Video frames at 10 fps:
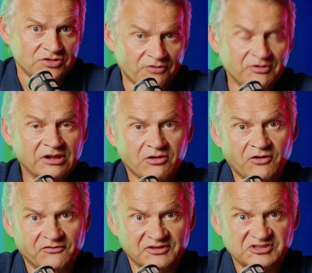the real
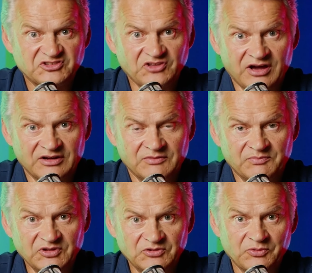conflict started
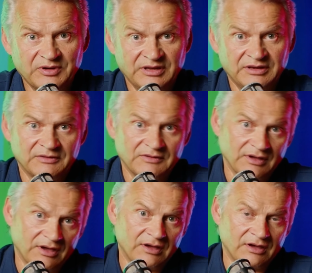between
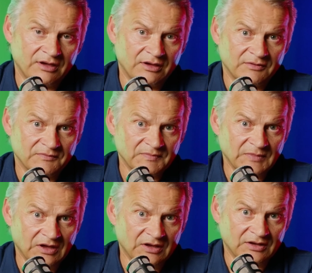uh,
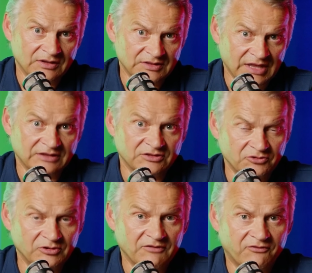uh, that
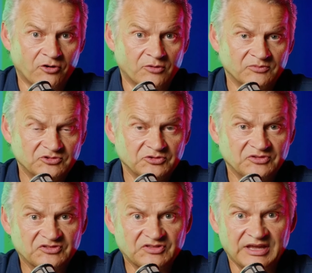newly formed
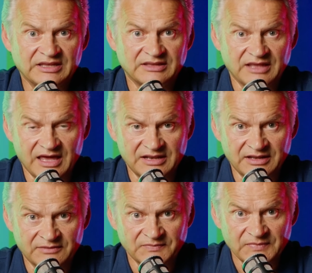Jewish state
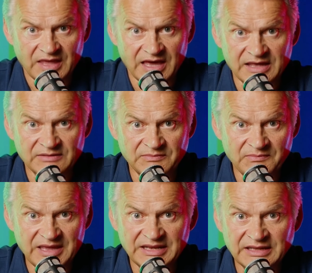and and
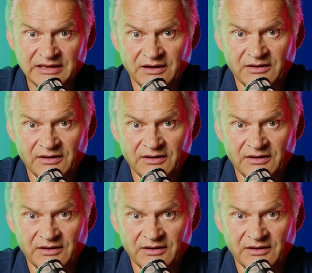many